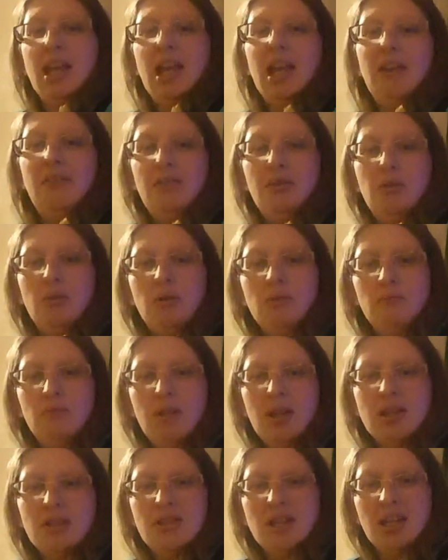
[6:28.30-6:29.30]
if you can
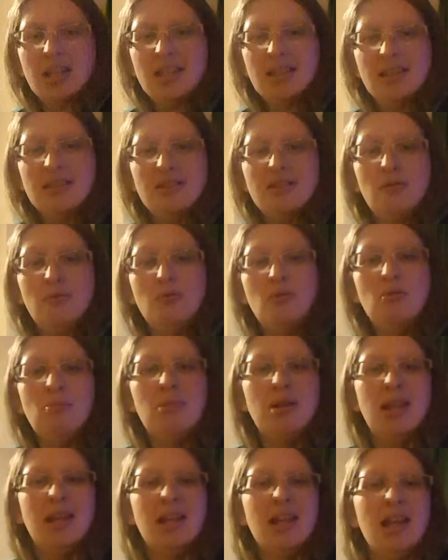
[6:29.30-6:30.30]
reach it. So
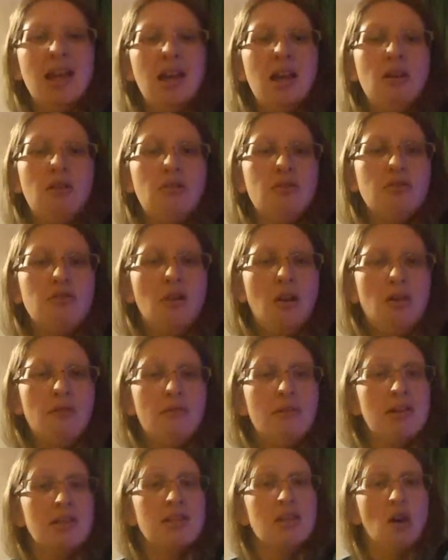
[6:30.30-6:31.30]
normally
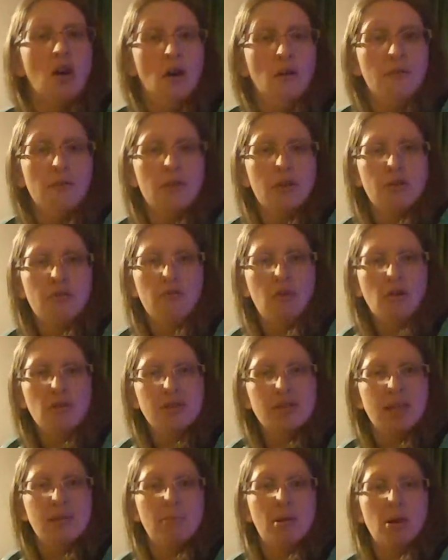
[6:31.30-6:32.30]
carriers that offer the
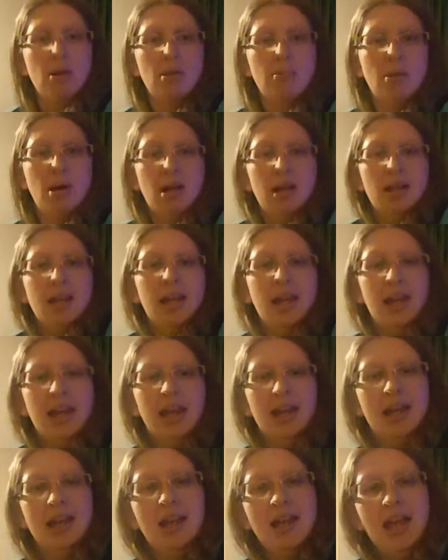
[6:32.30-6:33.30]
cross, they put the buckle
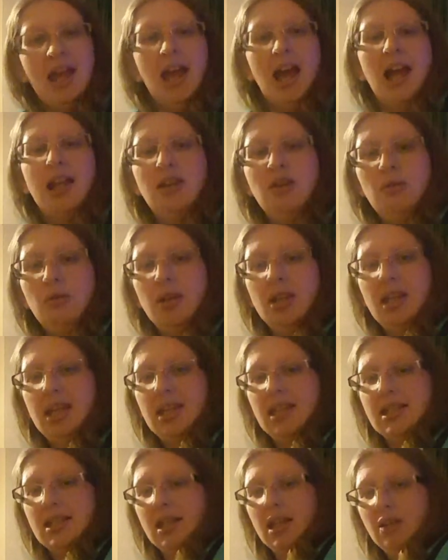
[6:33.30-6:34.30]
here and you can
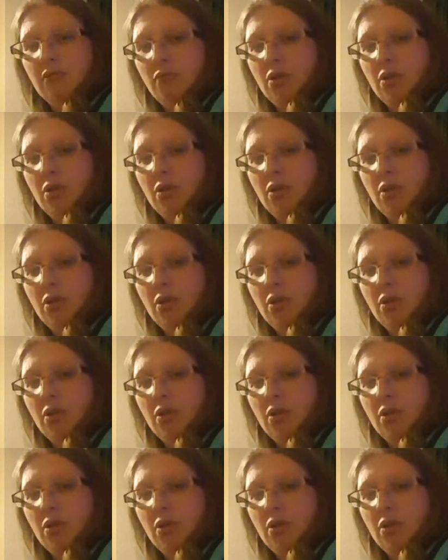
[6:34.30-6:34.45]
easily